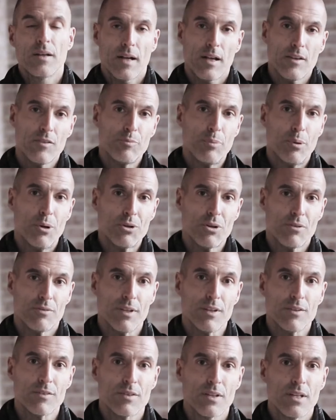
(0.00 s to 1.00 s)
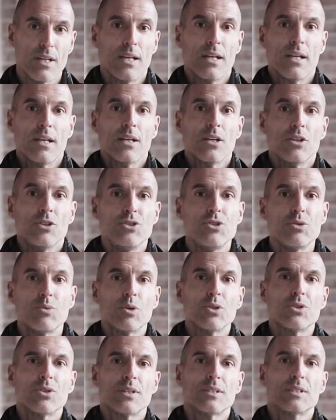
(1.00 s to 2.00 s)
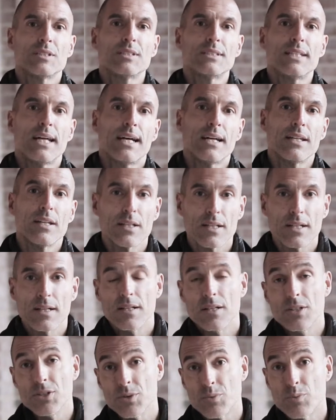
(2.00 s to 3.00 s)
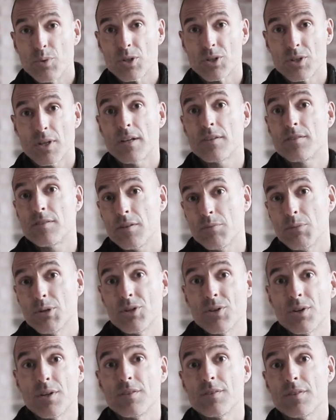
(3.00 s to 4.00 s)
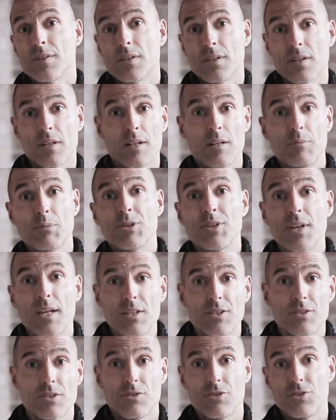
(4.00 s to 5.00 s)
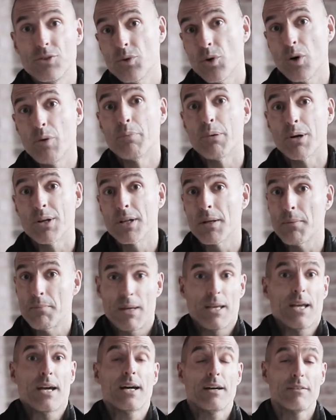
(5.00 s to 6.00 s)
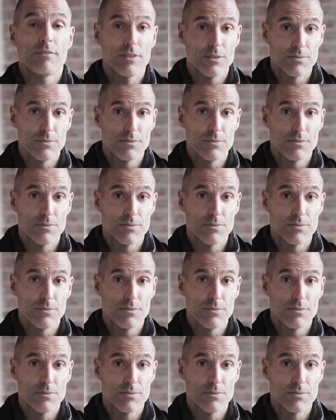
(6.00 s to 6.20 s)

As part of this, you want to understand what asymmetries and limitations your body may have.